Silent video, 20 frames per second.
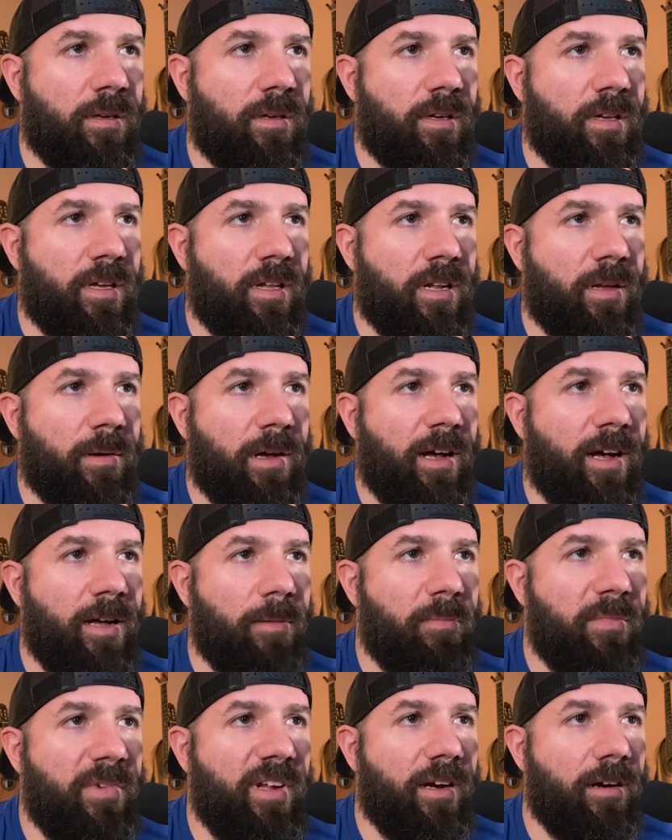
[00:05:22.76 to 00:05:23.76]
And
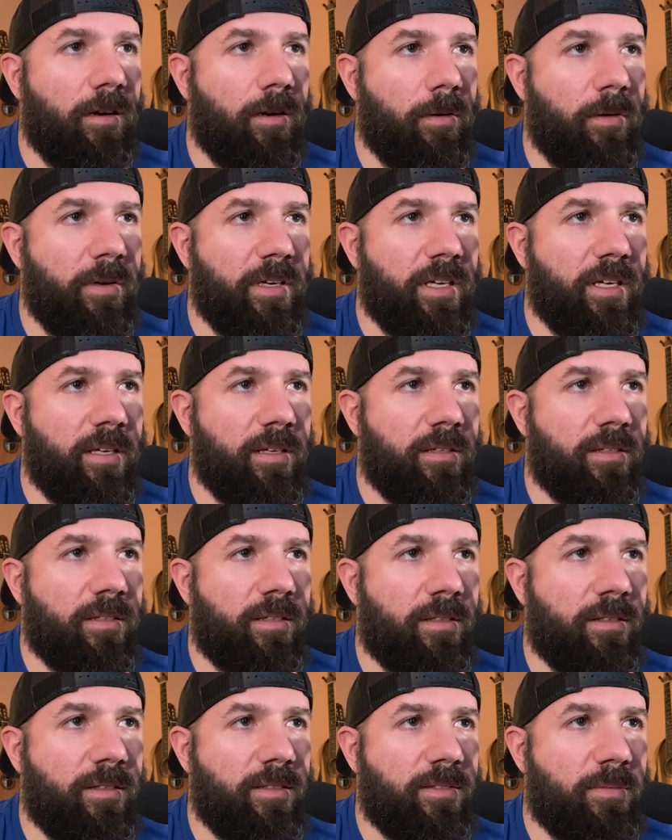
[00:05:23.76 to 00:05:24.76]
I'm narrowing it
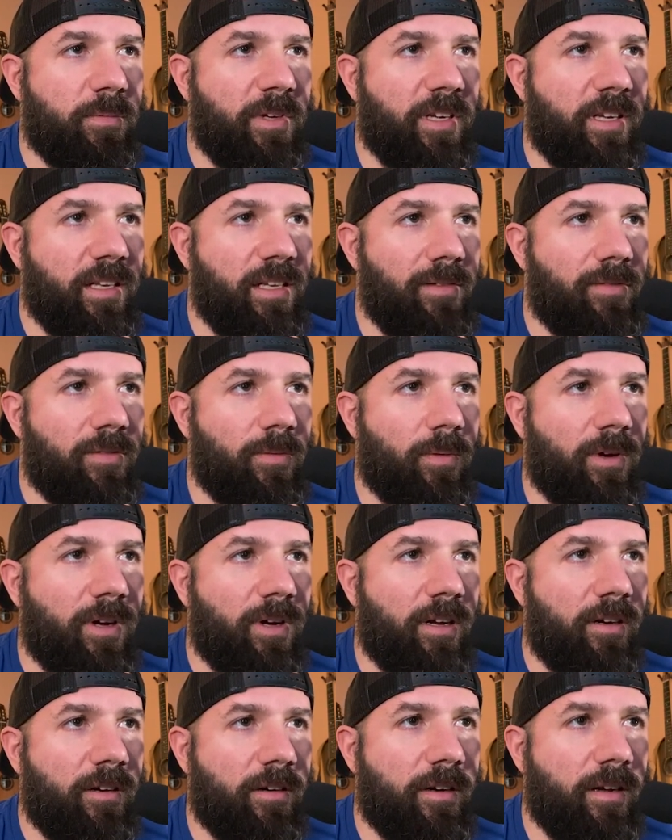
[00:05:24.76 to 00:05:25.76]
let's make it even
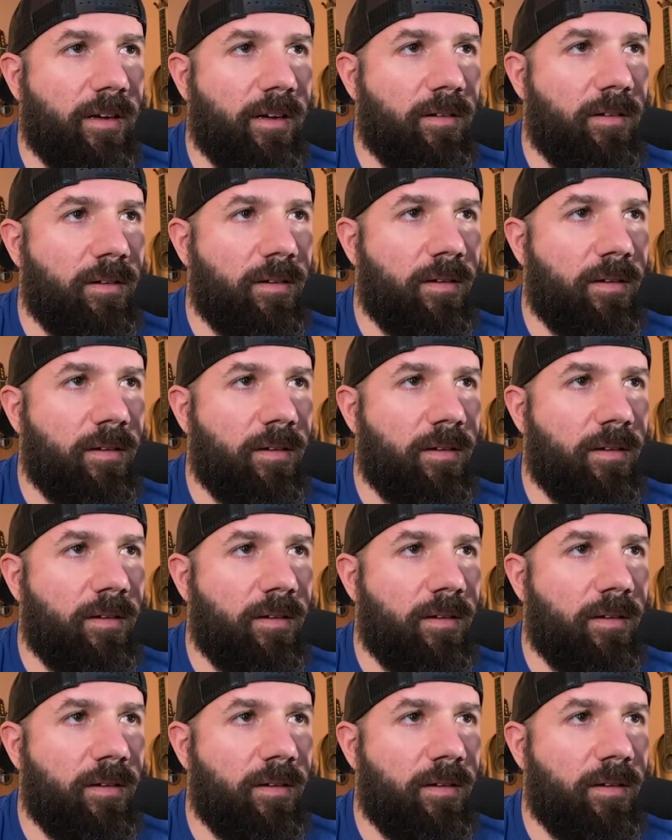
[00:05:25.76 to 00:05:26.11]
wider now.